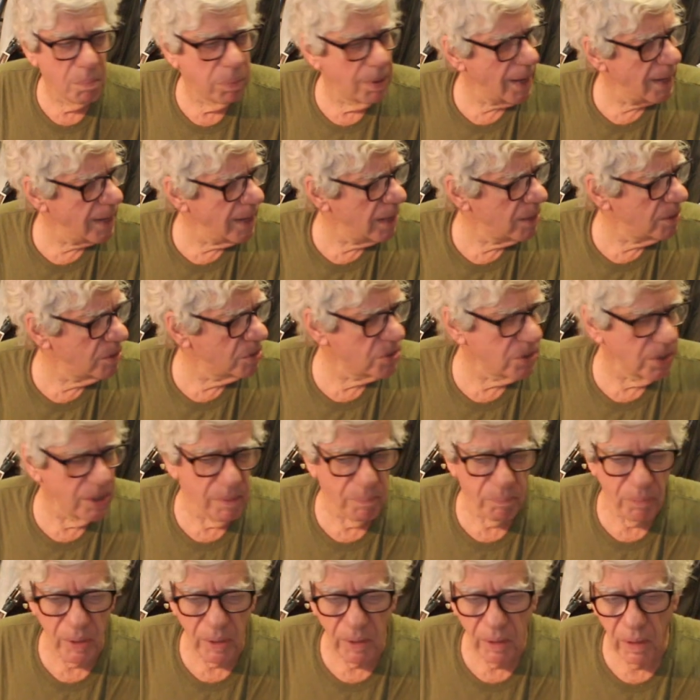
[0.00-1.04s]
plant or
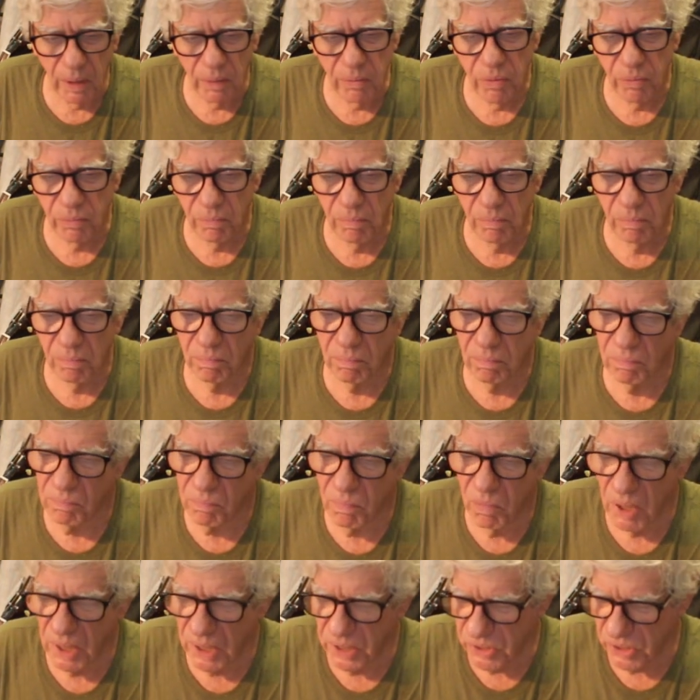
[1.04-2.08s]
something.
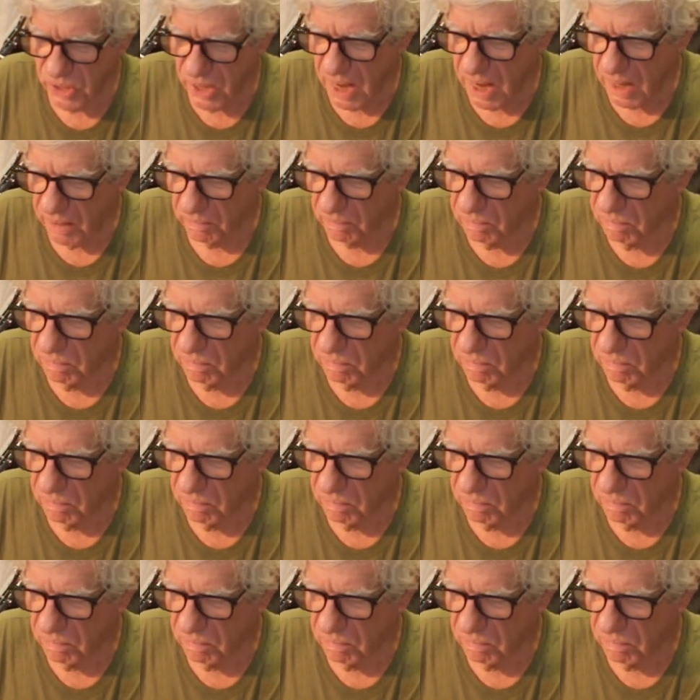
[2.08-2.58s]
It's got